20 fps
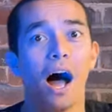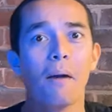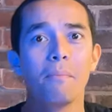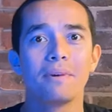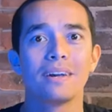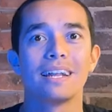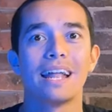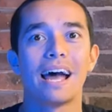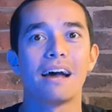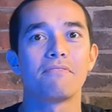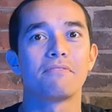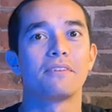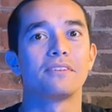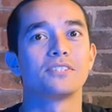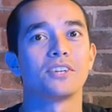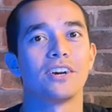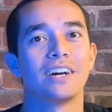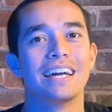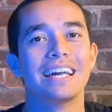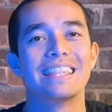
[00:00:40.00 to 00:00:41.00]
I'm gonna have to
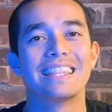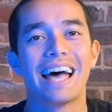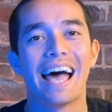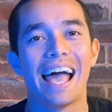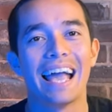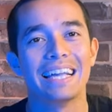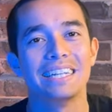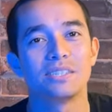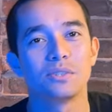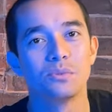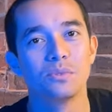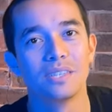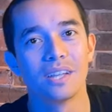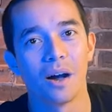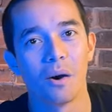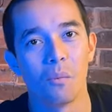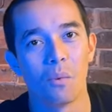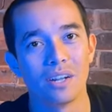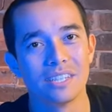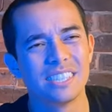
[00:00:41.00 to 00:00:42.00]
try the
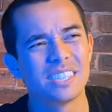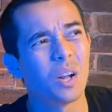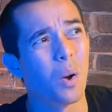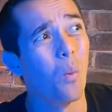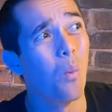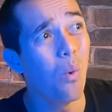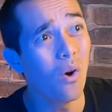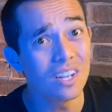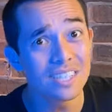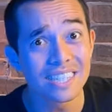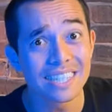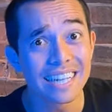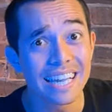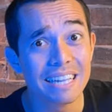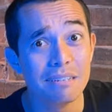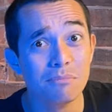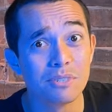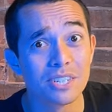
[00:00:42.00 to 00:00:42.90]
hazelnut ones. What a game